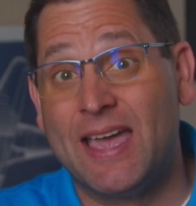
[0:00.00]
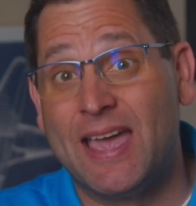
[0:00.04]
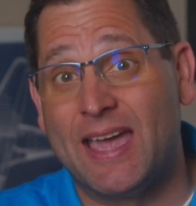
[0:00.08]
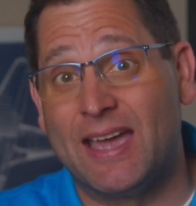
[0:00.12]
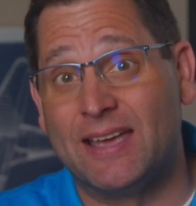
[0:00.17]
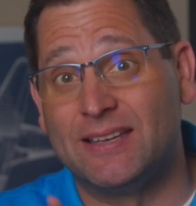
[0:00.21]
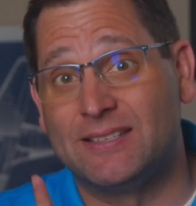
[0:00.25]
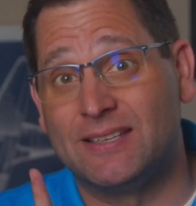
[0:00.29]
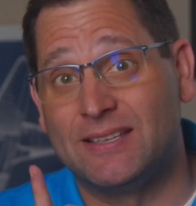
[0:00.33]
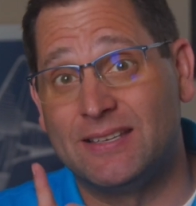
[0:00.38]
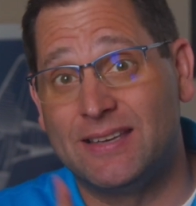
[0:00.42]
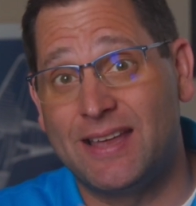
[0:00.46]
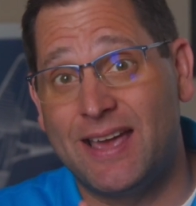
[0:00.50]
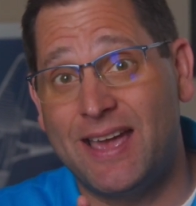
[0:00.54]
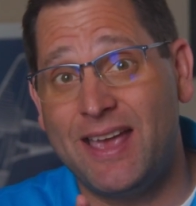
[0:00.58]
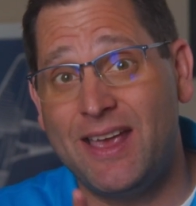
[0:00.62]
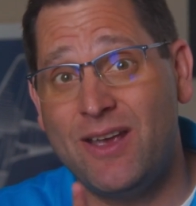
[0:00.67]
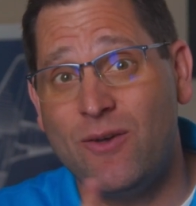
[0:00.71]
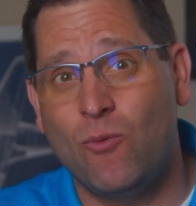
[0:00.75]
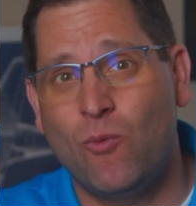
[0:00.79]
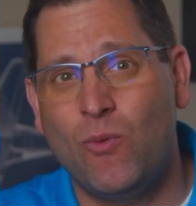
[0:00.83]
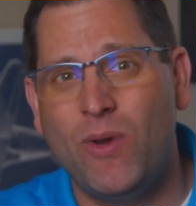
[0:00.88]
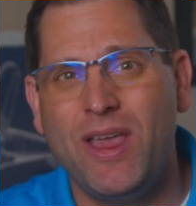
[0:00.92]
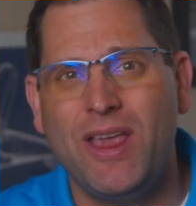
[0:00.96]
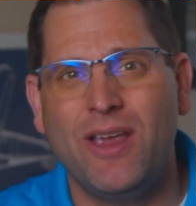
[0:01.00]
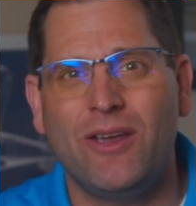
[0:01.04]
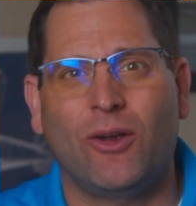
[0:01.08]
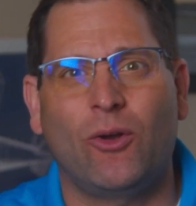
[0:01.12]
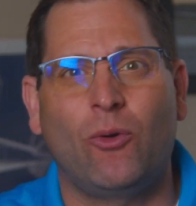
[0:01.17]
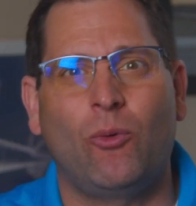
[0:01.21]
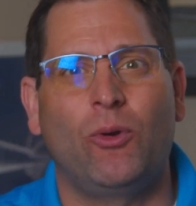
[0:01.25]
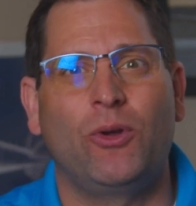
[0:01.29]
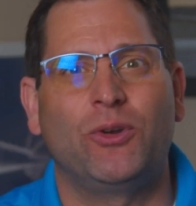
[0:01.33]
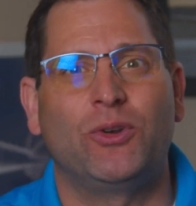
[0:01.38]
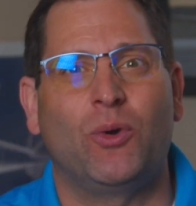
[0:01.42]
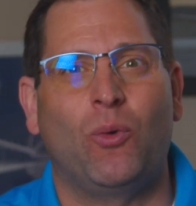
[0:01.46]
And today we are
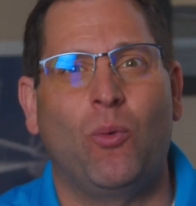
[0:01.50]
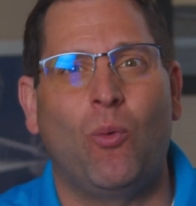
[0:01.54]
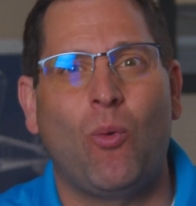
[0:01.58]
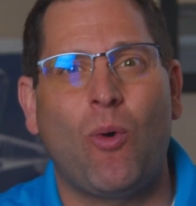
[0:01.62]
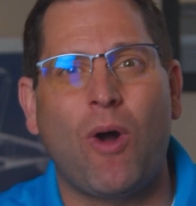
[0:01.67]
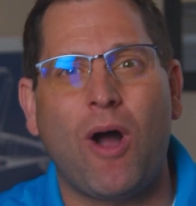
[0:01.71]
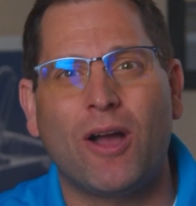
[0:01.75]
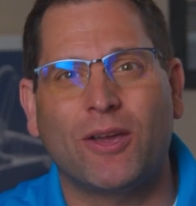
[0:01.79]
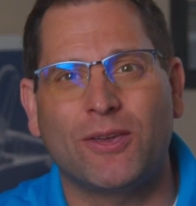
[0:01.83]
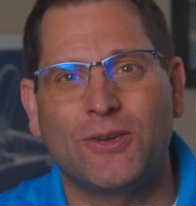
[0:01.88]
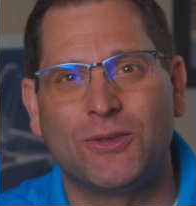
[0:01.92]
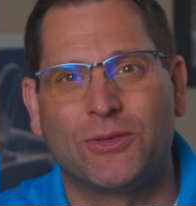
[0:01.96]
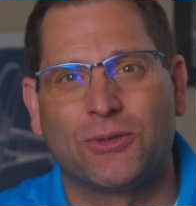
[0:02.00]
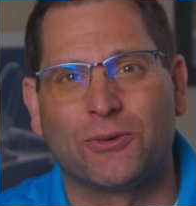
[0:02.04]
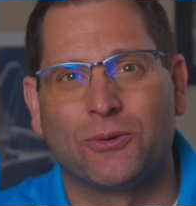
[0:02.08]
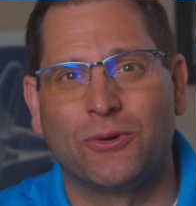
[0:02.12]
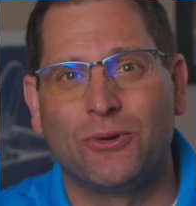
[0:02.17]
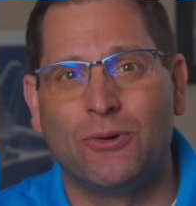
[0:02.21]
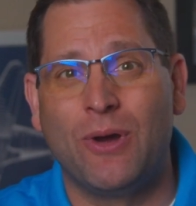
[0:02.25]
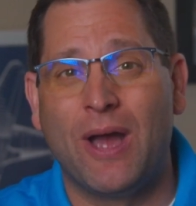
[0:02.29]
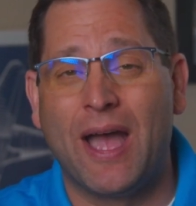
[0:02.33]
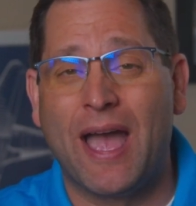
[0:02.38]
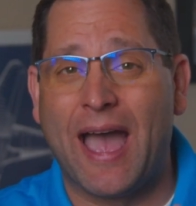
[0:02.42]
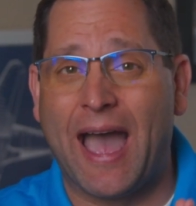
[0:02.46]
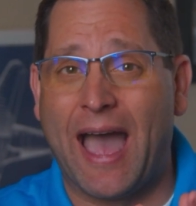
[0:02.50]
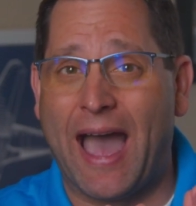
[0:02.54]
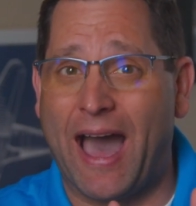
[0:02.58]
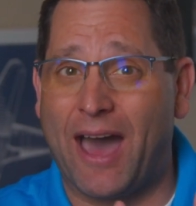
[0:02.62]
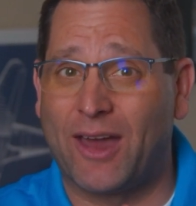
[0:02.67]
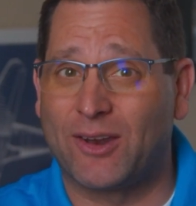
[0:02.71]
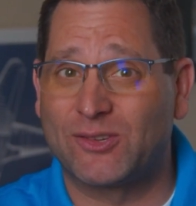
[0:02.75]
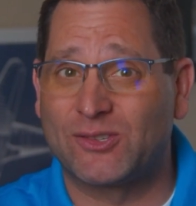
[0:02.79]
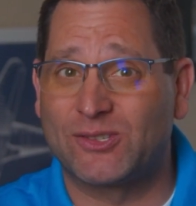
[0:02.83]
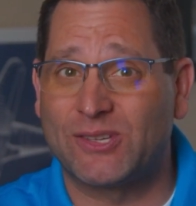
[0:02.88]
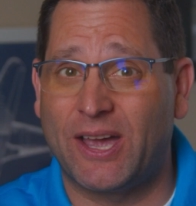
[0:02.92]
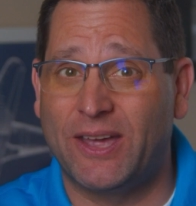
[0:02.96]
going to walk you through how
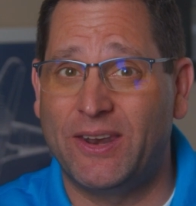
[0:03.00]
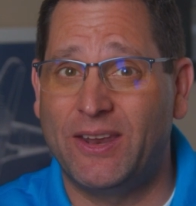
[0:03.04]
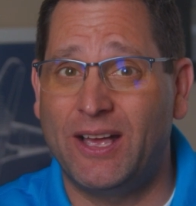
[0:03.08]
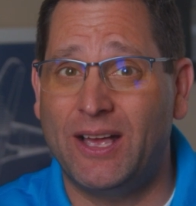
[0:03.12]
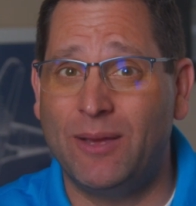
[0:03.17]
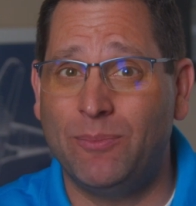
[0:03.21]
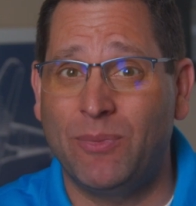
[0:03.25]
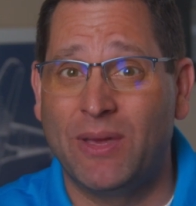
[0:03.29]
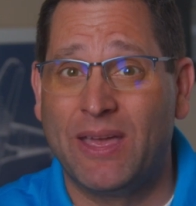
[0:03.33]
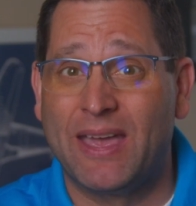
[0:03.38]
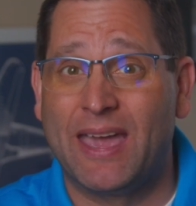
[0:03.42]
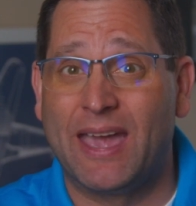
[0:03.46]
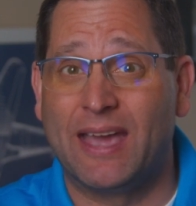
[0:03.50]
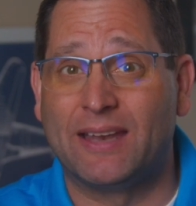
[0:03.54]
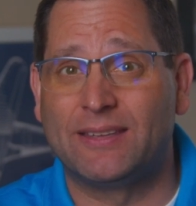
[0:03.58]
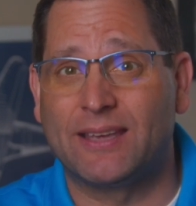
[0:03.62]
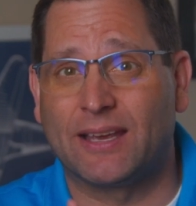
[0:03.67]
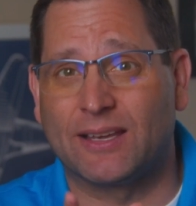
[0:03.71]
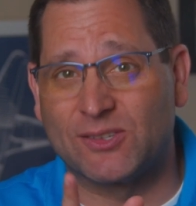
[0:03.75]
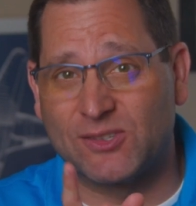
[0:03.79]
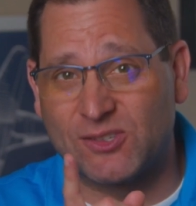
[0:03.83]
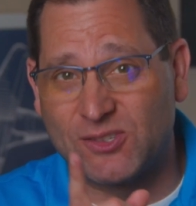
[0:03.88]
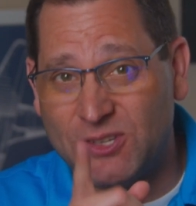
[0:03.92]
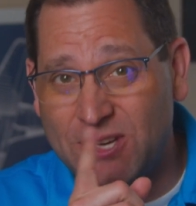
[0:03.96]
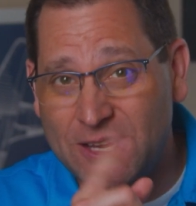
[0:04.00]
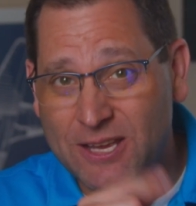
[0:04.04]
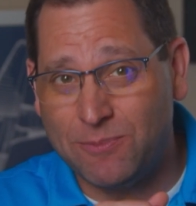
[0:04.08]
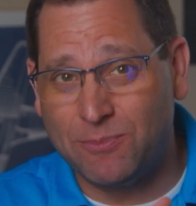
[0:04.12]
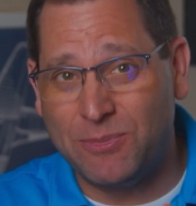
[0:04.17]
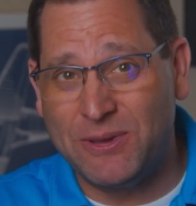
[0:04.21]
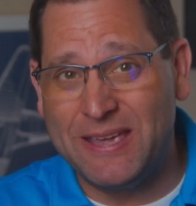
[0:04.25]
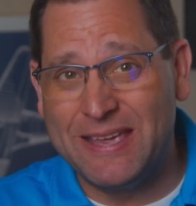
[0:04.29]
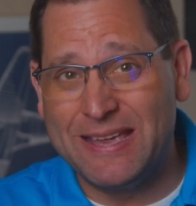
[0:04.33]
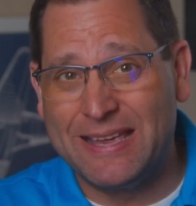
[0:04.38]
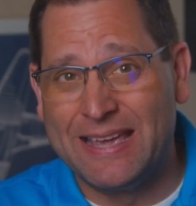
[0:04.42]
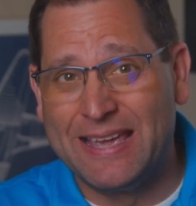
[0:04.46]
to sign up and take a sneak
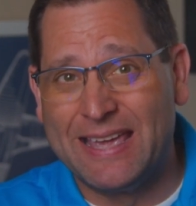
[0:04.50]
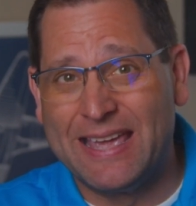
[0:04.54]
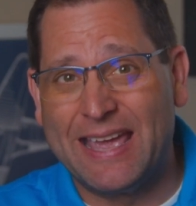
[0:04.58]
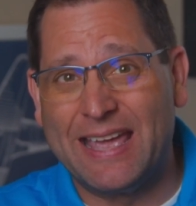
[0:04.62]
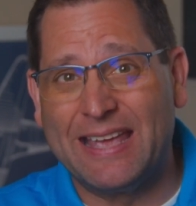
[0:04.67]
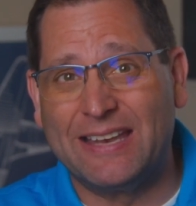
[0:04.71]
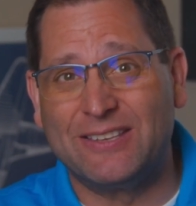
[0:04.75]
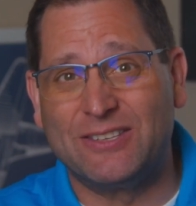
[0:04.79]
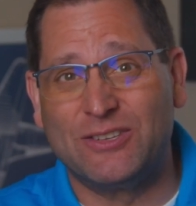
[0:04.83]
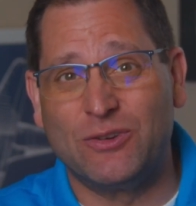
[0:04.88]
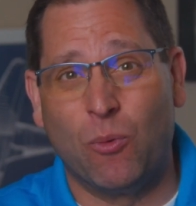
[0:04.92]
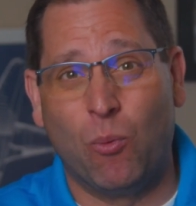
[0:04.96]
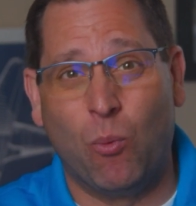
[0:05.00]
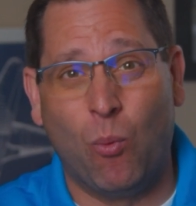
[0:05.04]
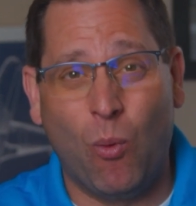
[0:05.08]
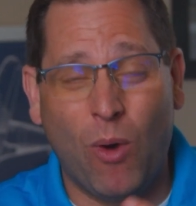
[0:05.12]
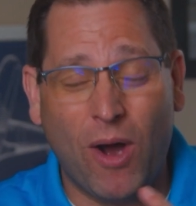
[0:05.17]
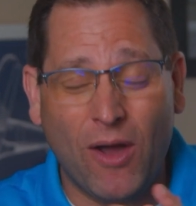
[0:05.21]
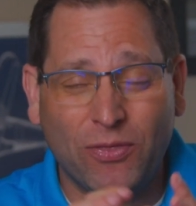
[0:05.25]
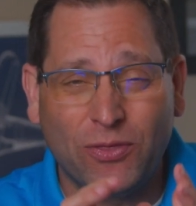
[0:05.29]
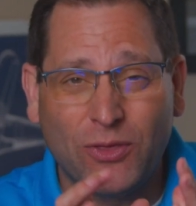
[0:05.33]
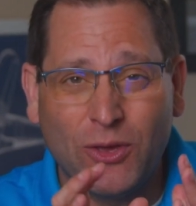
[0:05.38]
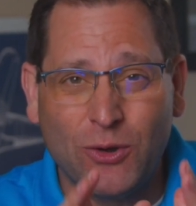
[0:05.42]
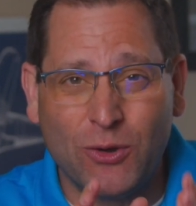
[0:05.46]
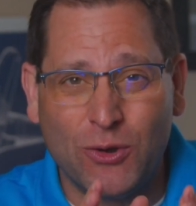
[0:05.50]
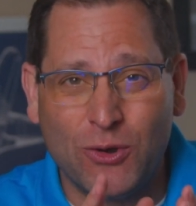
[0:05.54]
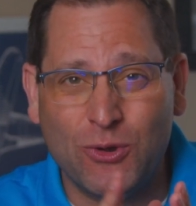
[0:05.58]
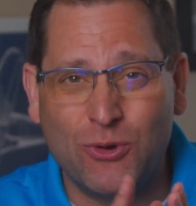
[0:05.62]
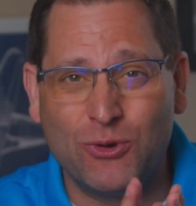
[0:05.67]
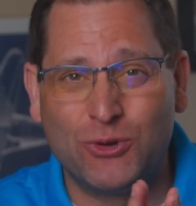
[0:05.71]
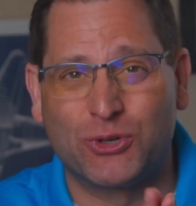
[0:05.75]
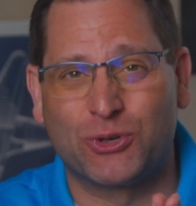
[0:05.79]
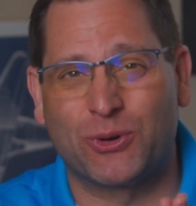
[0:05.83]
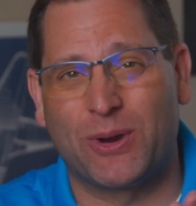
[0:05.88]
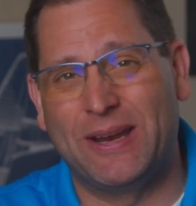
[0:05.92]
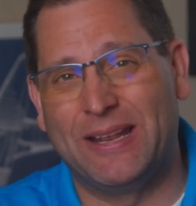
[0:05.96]
peek into what the
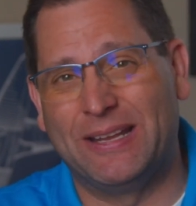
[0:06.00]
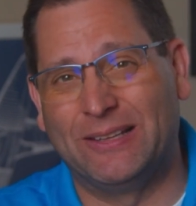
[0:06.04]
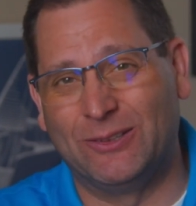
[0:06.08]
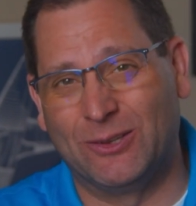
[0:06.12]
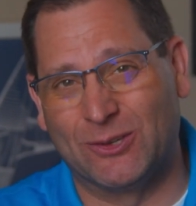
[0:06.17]
new training